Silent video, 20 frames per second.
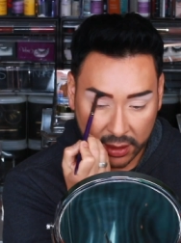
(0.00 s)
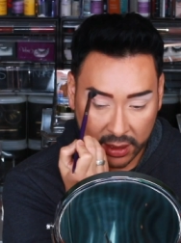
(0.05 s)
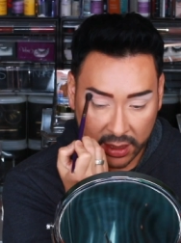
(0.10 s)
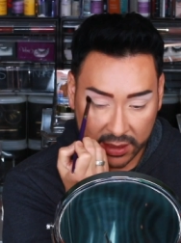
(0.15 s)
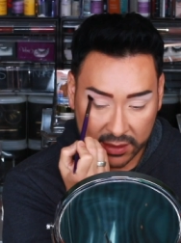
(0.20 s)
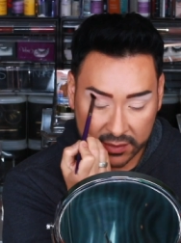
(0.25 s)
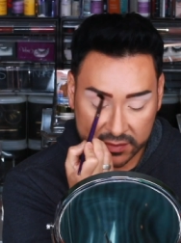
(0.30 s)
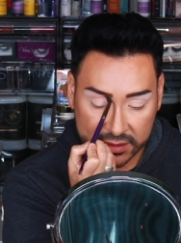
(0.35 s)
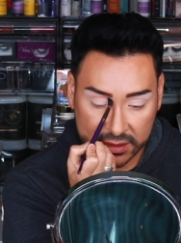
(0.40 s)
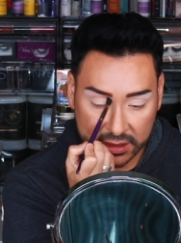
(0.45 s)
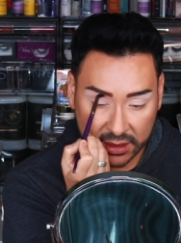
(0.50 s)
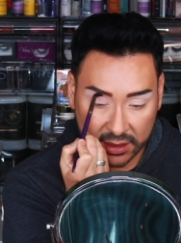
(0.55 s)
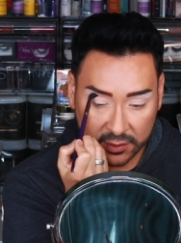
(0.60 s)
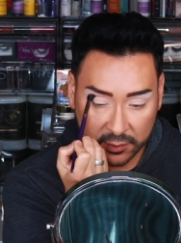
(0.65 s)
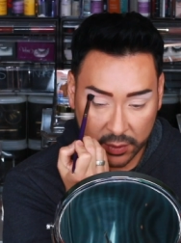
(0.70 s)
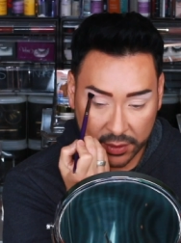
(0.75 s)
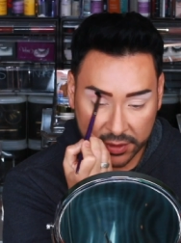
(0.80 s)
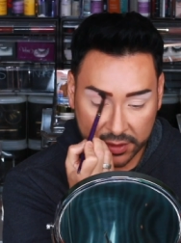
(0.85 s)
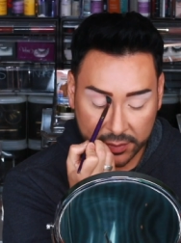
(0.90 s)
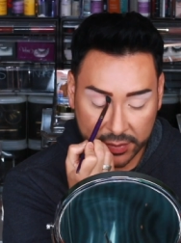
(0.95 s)
kind of see
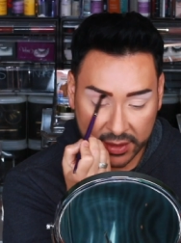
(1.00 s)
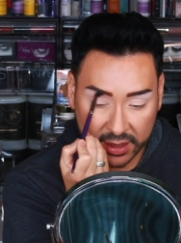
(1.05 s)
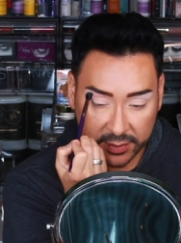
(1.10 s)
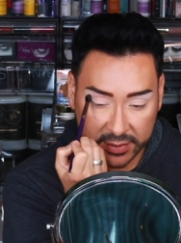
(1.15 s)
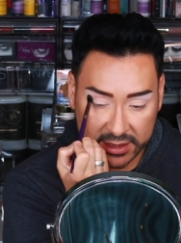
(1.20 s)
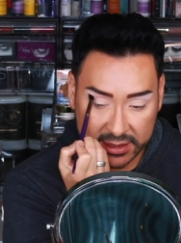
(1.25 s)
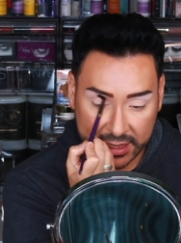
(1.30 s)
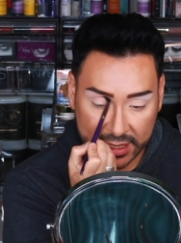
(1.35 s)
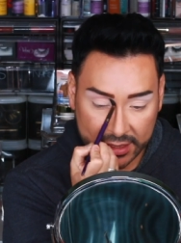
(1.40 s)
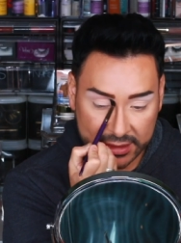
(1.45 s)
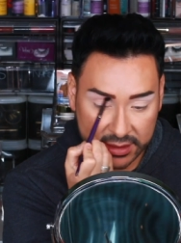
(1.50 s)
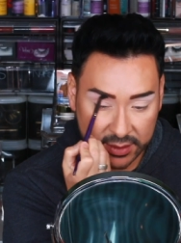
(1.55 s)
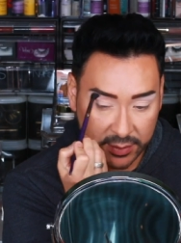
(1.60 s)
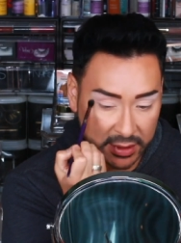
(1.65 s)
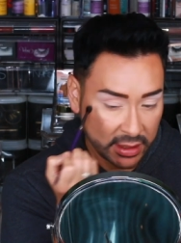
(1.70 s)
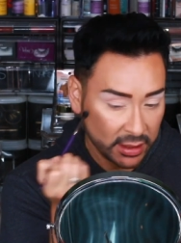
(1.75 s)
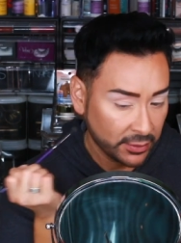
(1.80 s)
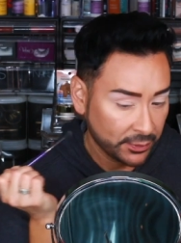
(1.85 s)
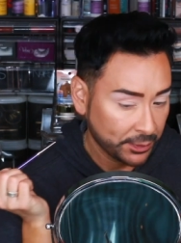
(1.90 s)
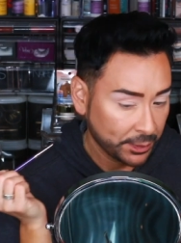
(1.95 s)
where the pigment takes
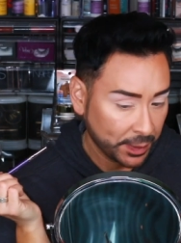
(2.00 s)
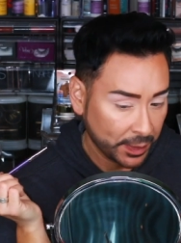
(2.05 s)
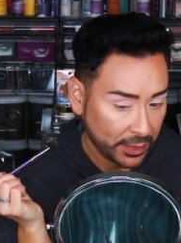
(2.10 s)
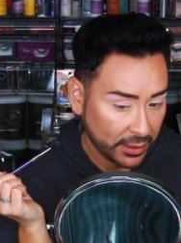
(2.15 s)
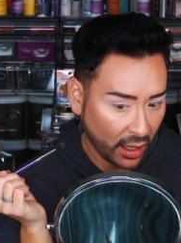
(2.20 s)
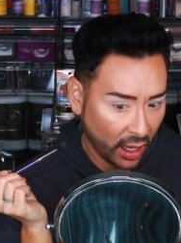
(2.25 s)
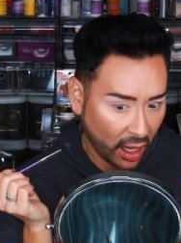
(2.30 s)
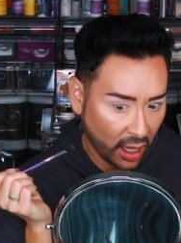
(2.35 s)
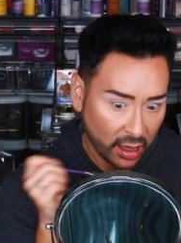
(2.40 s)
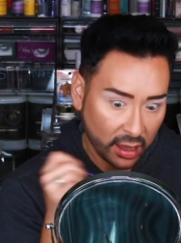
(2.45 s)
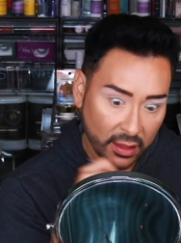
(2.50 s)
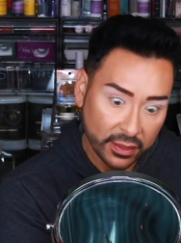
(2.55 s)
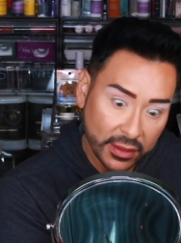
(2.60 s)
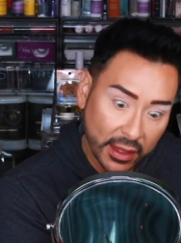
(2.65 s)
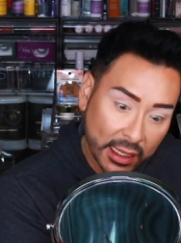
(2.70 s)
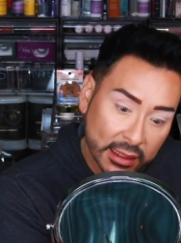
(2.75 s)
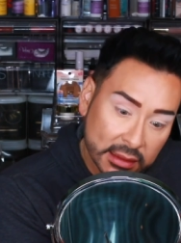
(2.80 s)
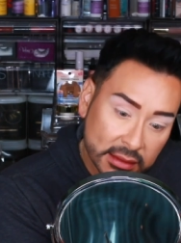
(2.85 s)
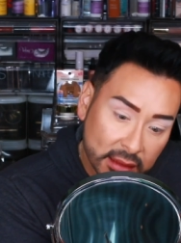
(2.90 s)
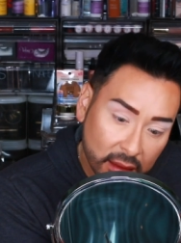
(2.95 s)
me.
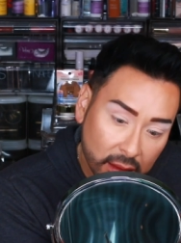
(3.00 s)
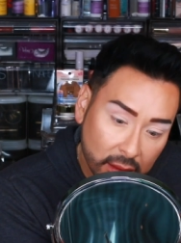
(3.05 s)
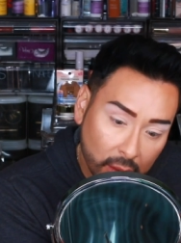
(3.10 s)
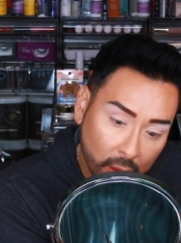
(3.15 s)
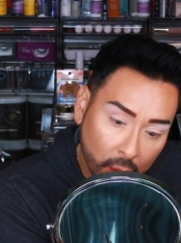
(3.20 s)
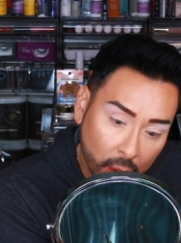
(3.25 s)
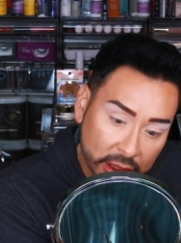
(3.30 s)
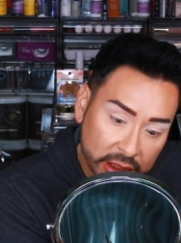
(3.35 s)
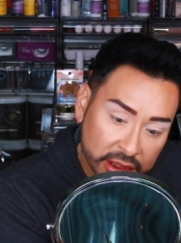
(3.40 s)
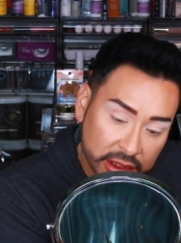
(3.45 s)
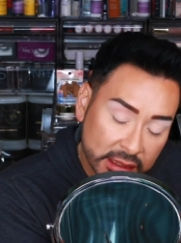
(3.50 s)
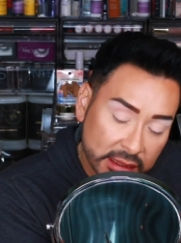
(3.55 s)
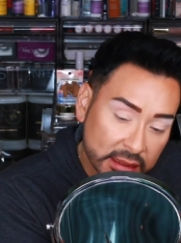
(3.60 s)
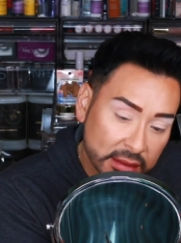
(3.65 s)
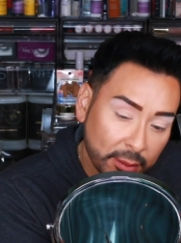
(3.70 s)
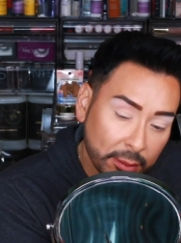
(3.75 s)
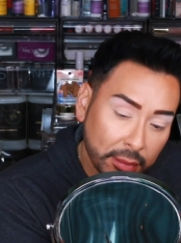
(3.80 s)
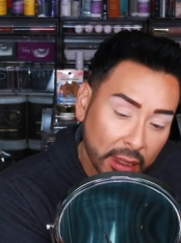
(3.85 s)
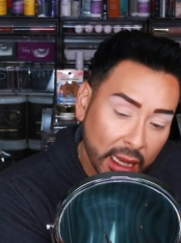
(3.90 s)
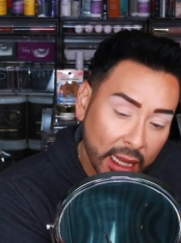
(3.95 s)
That is a gorgeous
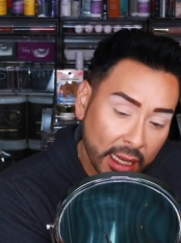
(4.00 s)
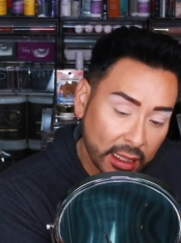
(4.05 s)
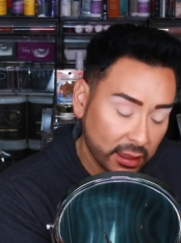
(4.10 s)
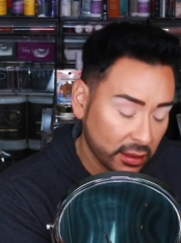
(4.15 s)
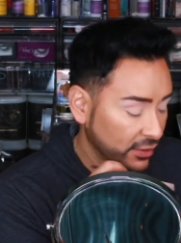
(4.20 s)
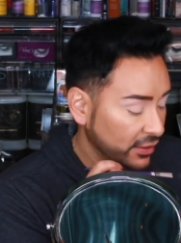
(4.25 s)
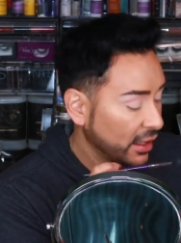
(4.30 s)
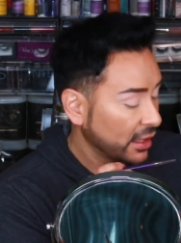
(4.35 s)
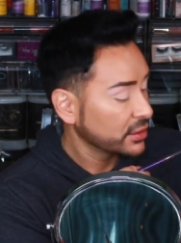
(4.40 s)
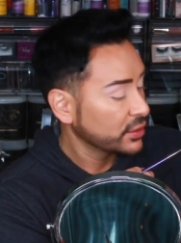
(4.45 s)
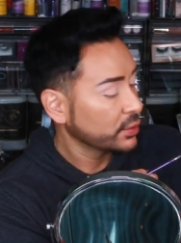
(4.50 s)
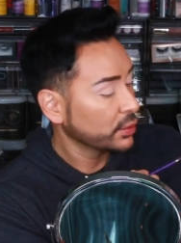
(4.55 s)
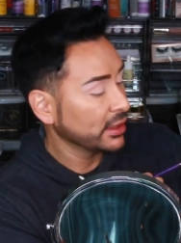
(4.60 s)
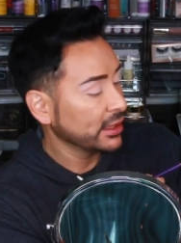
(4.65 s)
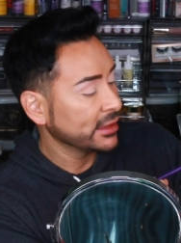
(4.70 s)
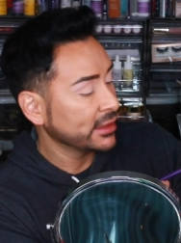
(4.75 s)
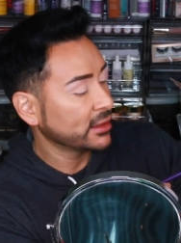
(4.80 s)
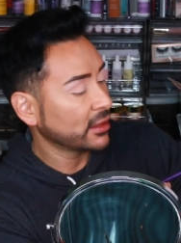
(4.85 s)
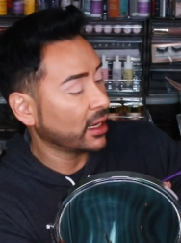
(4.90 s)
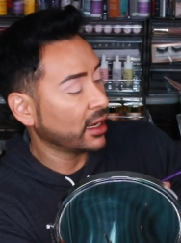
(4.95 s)
blend. That is
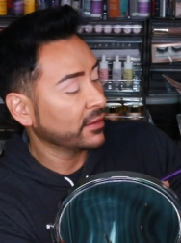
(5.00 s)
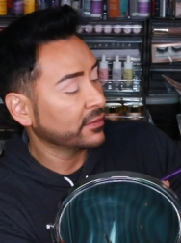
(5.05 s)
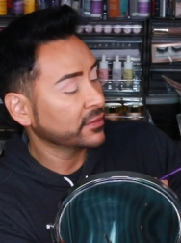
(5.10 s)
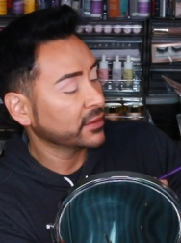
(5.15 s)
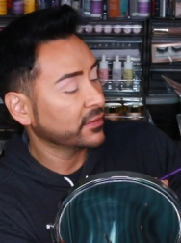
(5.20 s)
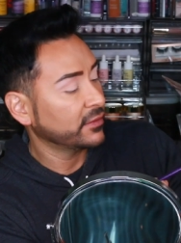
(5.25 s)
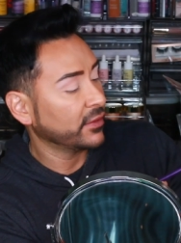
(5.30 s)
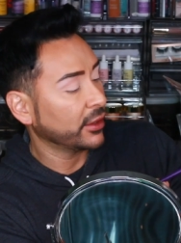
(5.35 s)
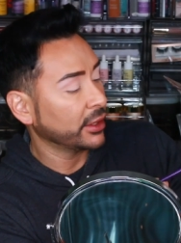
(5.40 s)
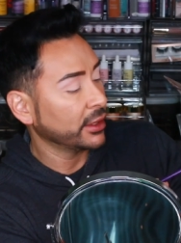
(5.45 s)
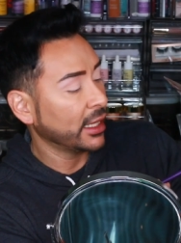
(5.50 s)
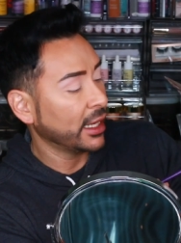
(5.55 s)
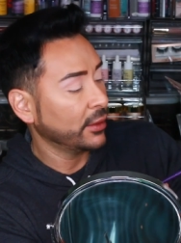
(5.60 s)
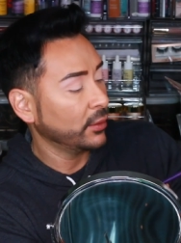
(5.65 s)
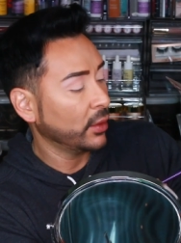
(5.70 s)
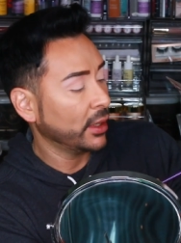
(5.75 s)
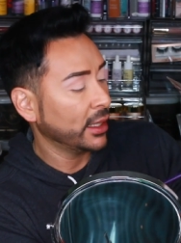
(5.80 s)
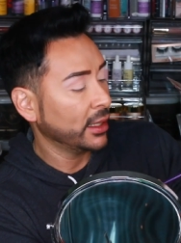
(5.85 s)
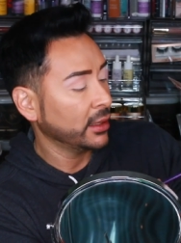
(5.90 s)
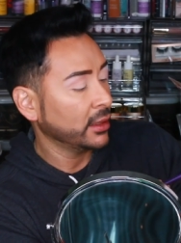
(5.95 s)
really soft, very
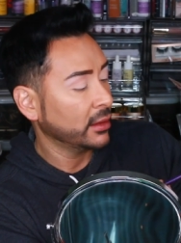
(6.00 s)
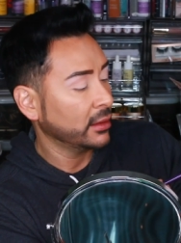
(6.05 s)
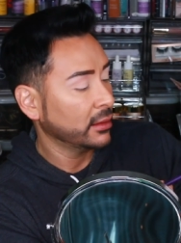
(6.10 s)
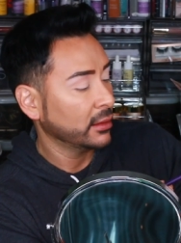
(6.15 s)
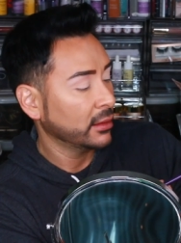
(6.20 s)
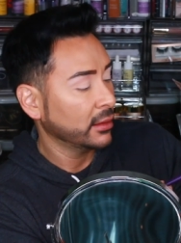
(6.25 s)
lightweight.